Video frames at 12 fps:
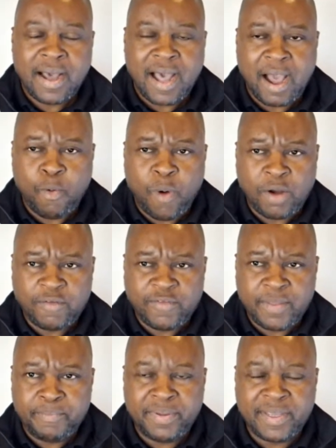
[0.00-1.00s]
One of
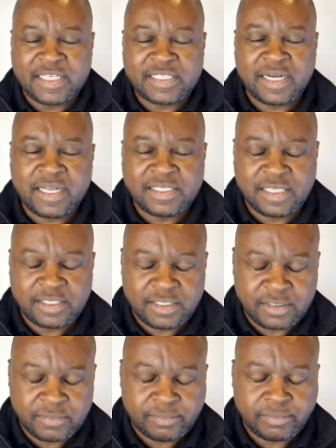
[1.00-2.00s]
the biggest
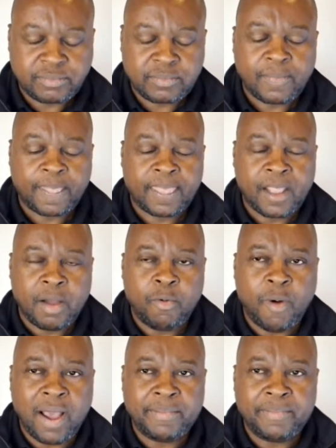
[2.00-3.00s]
reasons
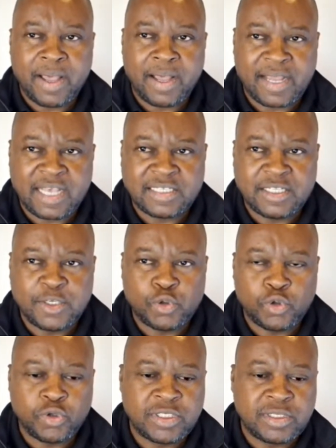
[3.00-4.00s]
why guys need
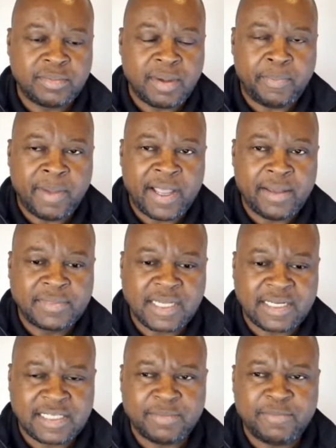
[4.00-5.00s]
to use herbs
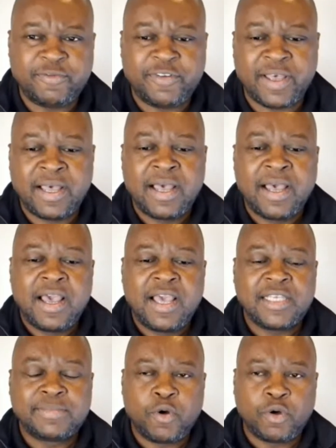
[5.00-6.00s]

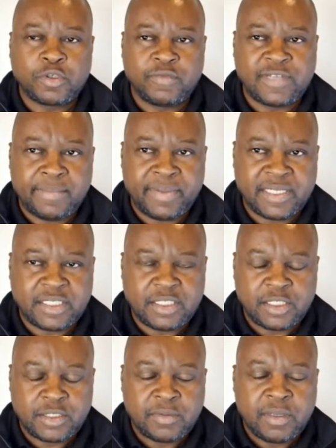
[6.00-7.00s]
is because of
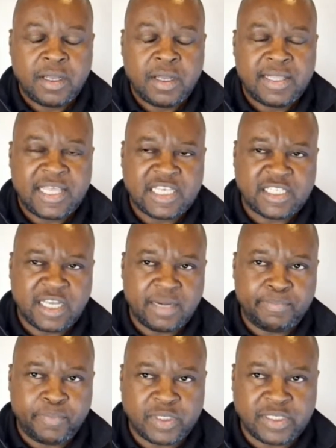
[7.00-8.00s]
diabetes. There's a
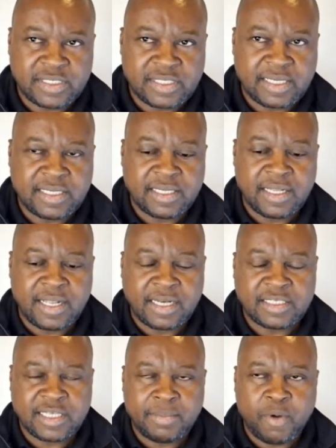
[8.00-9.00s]
report that
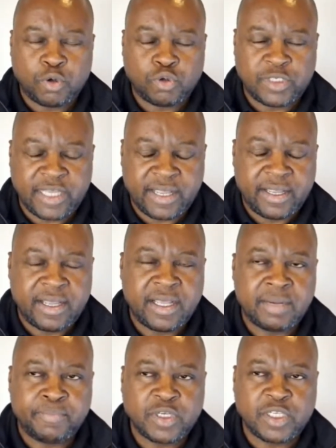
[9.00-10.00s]
has come out today.
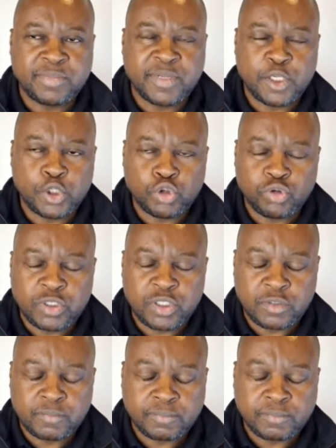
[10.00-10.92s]
The report has been issued